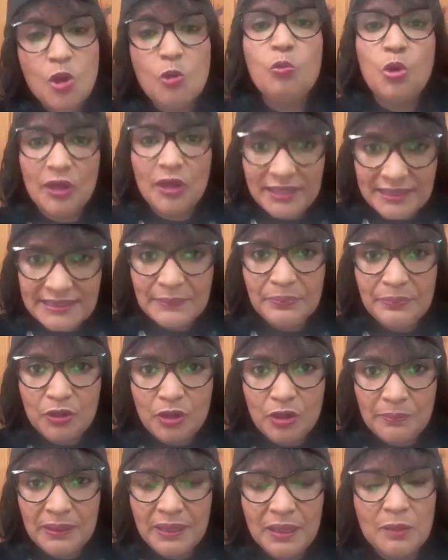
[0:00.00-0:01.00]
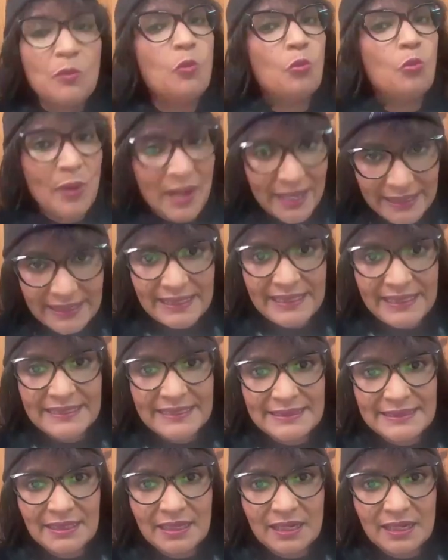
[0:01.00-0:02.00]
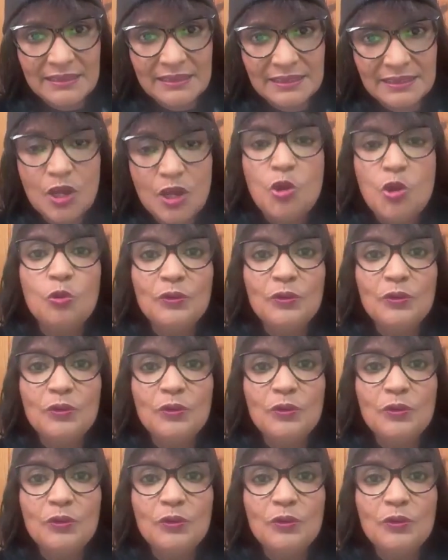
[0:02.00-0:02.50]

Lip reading: What is the problem? When did it start?